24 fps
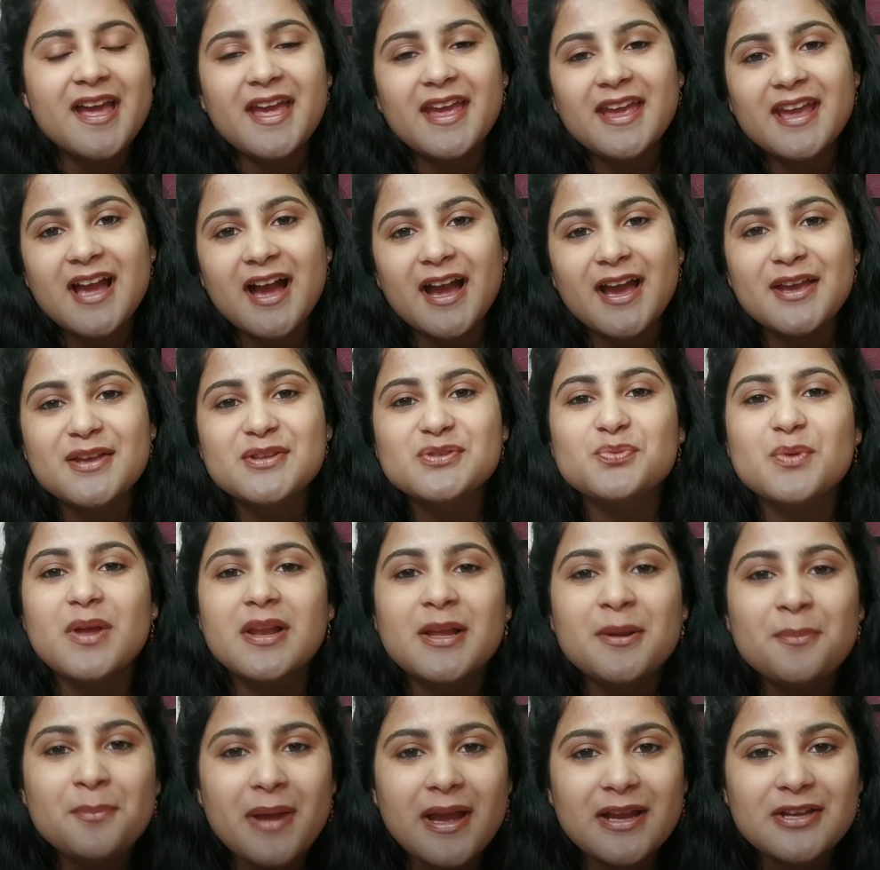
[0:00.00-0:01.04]
Hey guys,
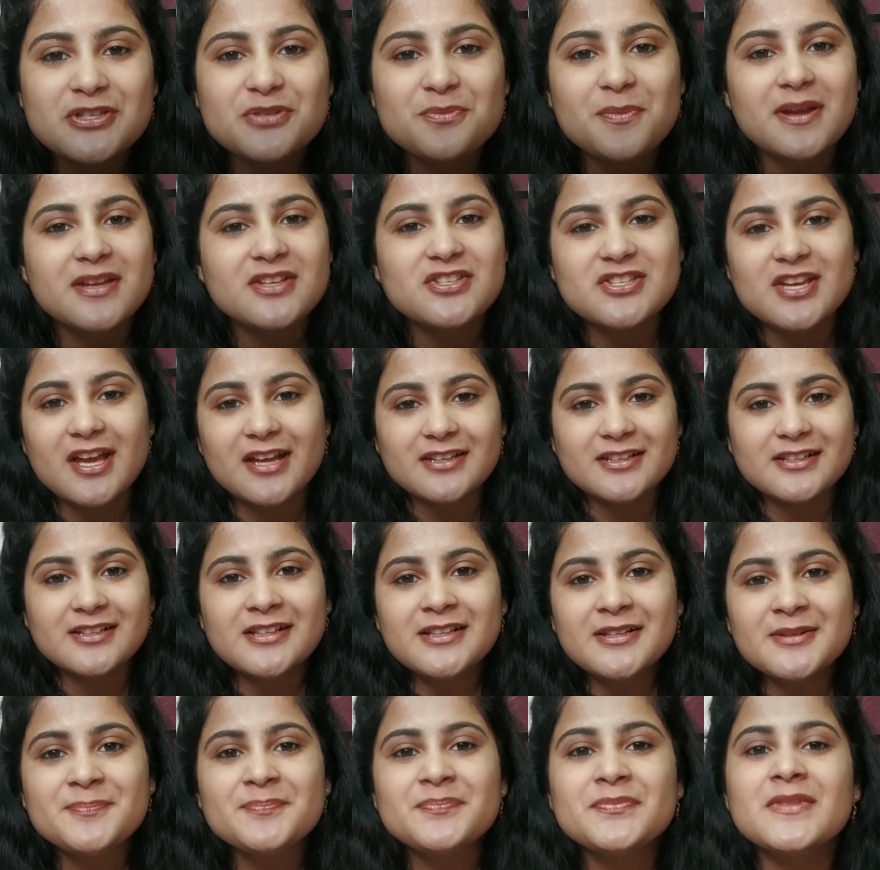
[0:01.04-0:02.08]
welcome back to my
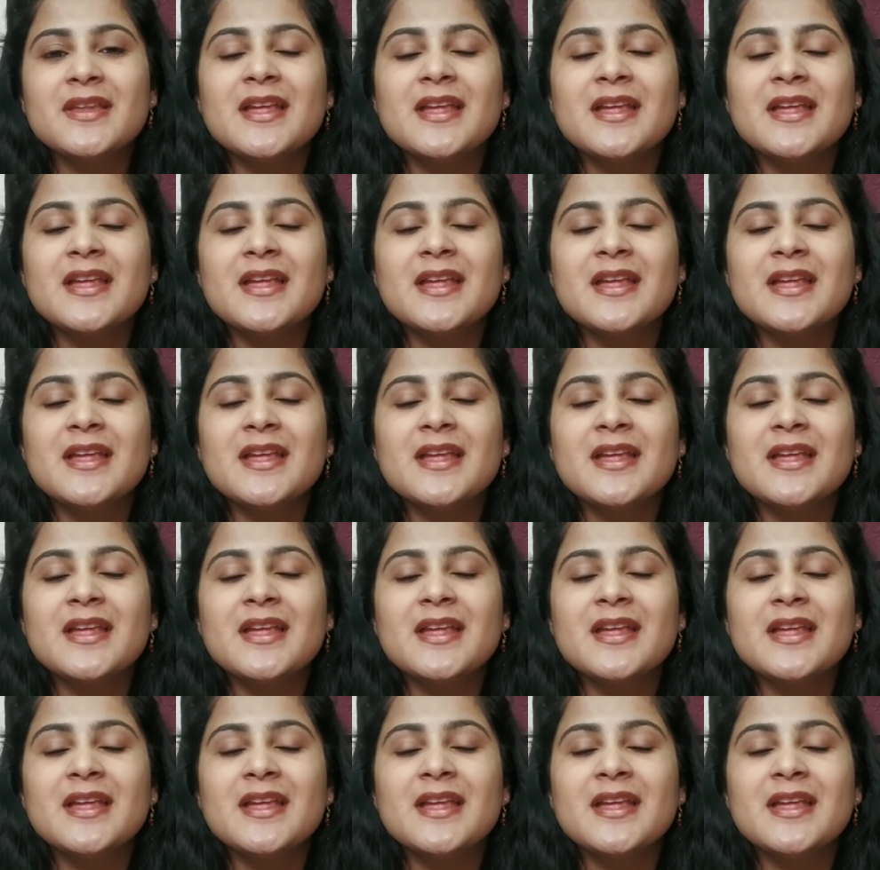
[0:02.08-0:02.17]
channel.